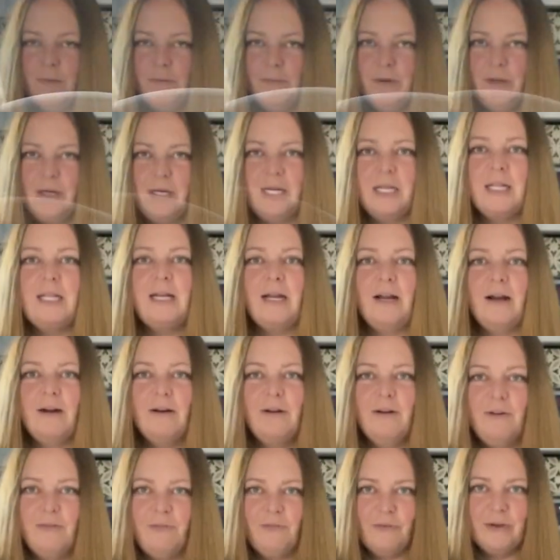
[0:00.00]
put it in
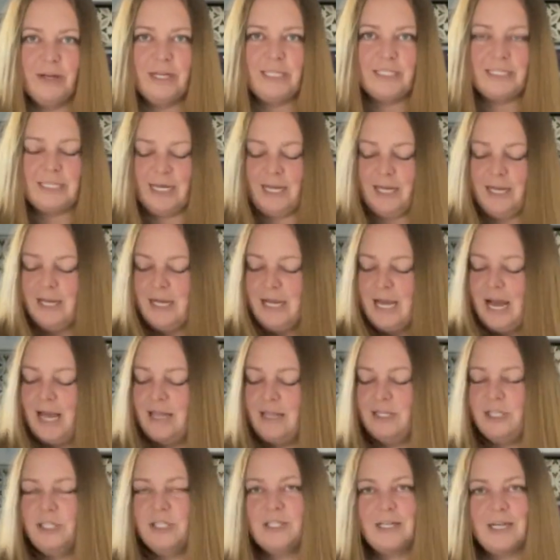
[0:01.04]
here, freeze it, and
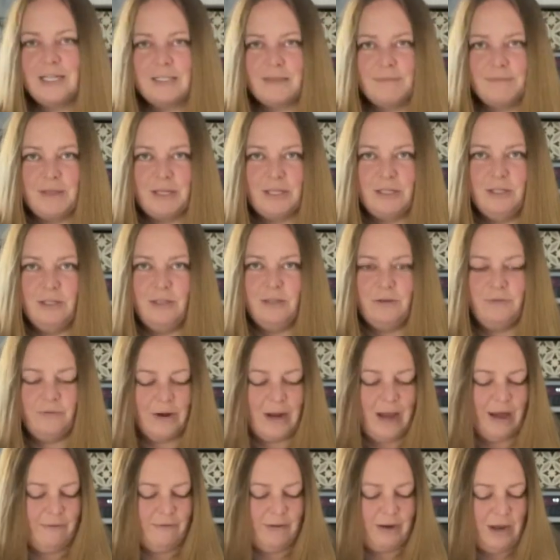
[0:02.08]
then she's got something to do for
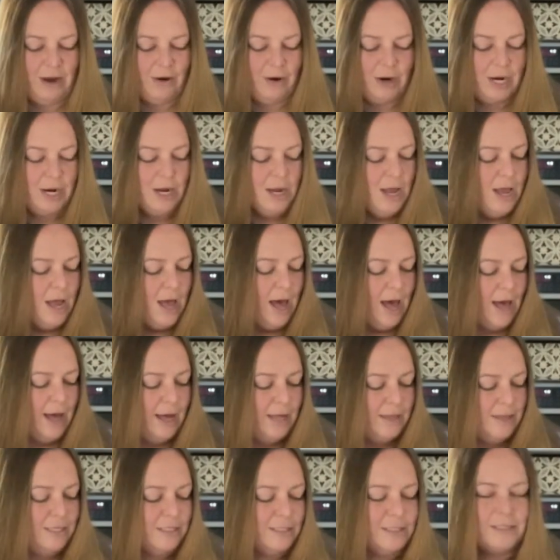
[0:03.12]
half an hour.
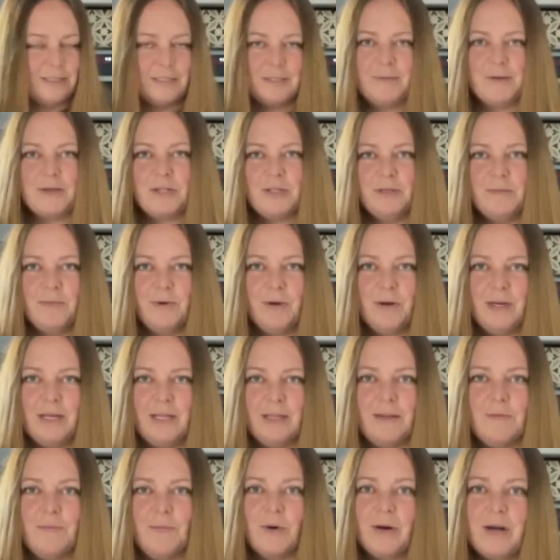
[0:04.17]
This is especially important in
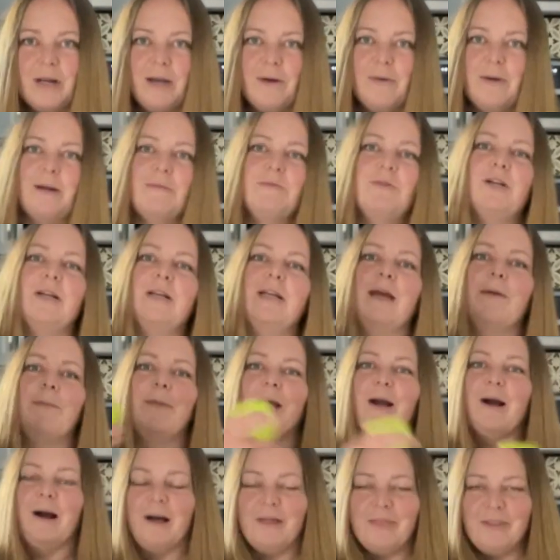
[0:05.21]
the morning when I'm trying to get my
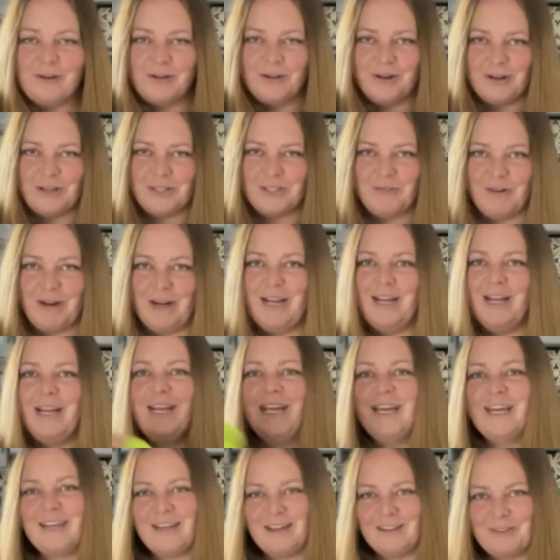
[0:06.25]
other dogs ready
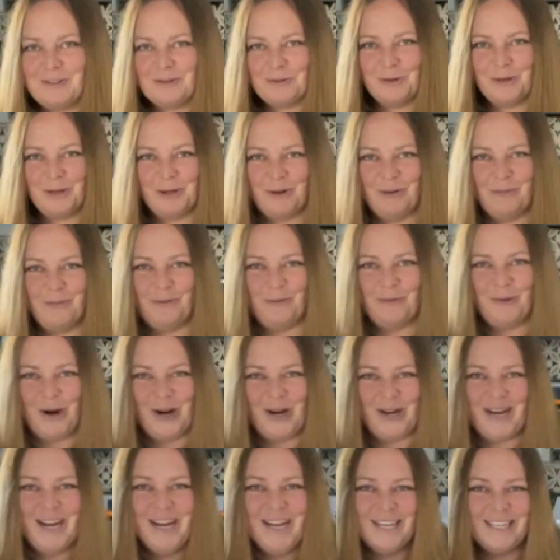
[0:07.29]
and out the door to go for
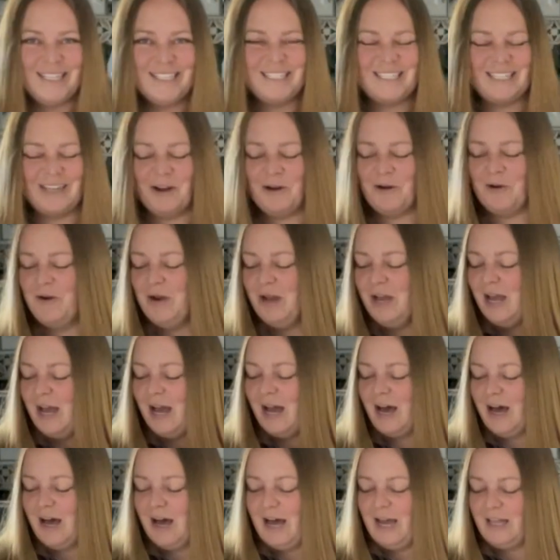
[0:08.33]
work. So
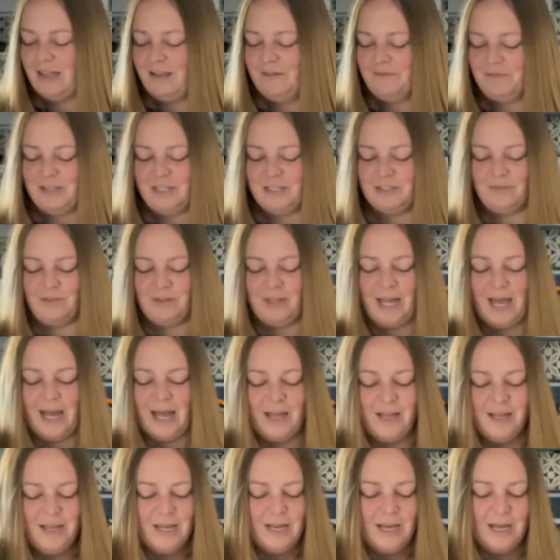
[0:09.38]
I love these for
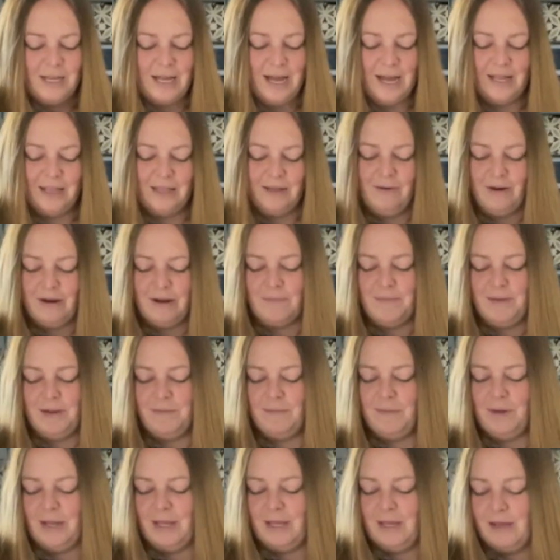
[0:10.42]
that. Highly recommend
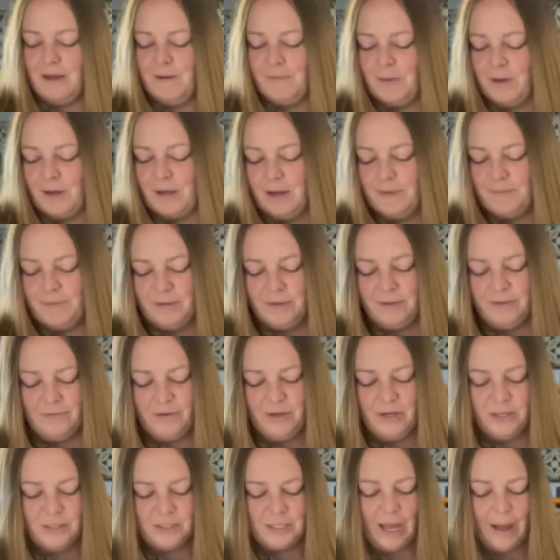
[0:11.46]
picking up a couple of
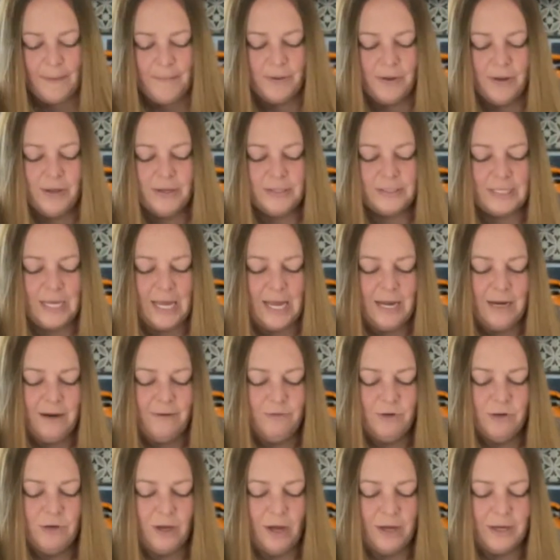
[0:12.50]
Topples, and if
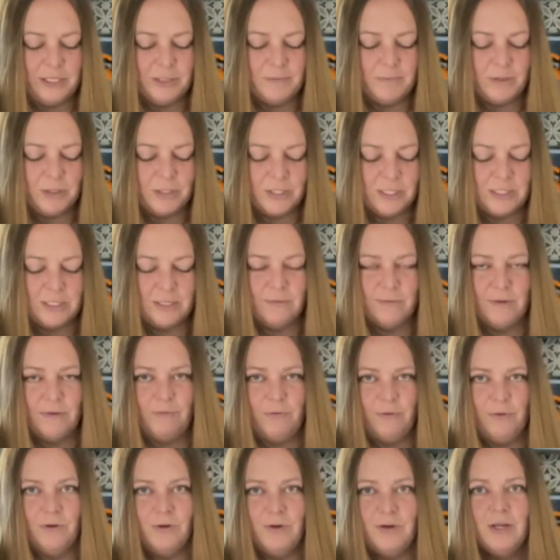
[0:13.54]
your dog is persistent with
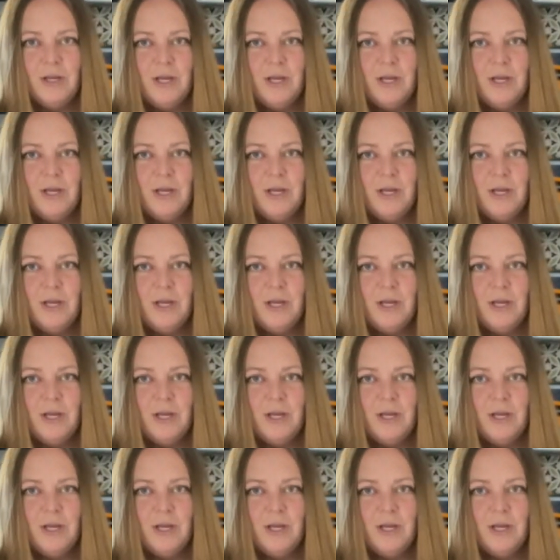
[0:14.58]
food,